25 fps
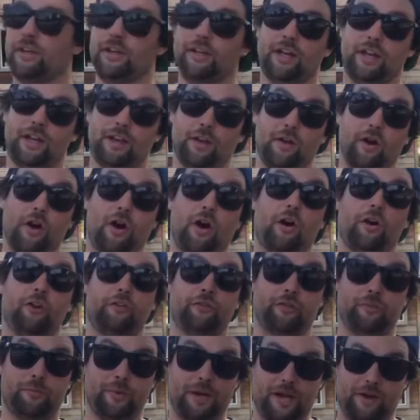and all
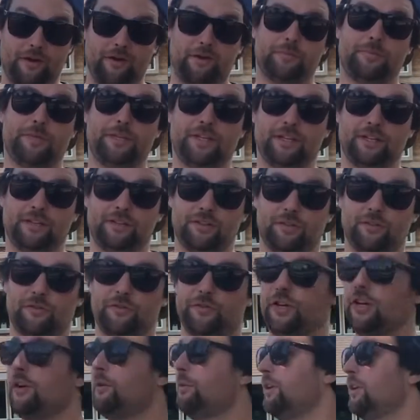of the power being to the
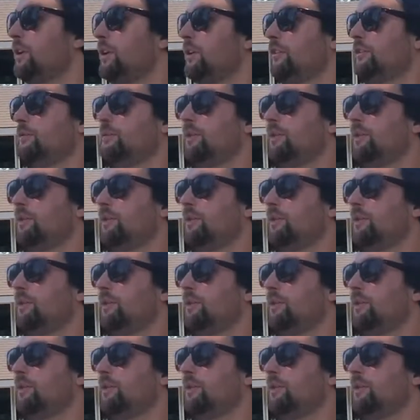rear wheels,